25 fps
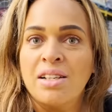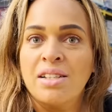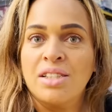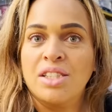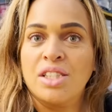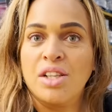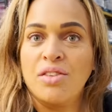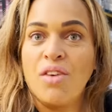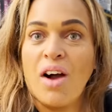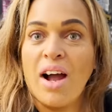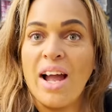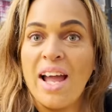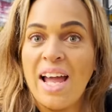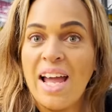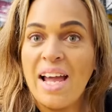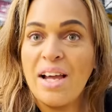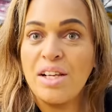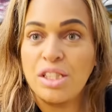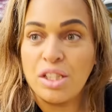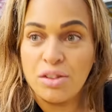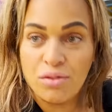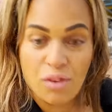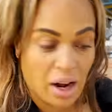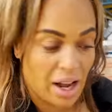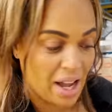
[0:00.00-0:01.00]
Survey, when we have people
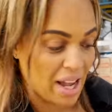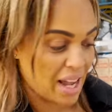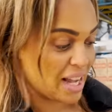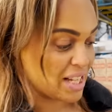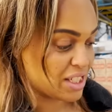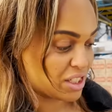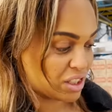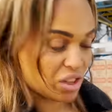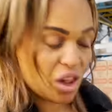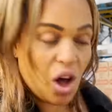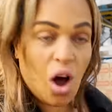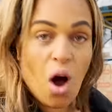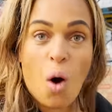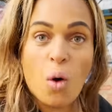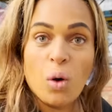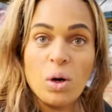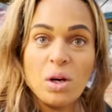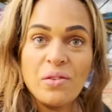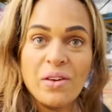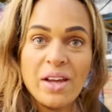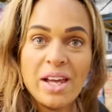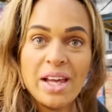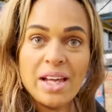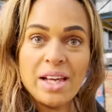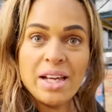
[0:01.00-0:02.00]
around, it's the whole of it.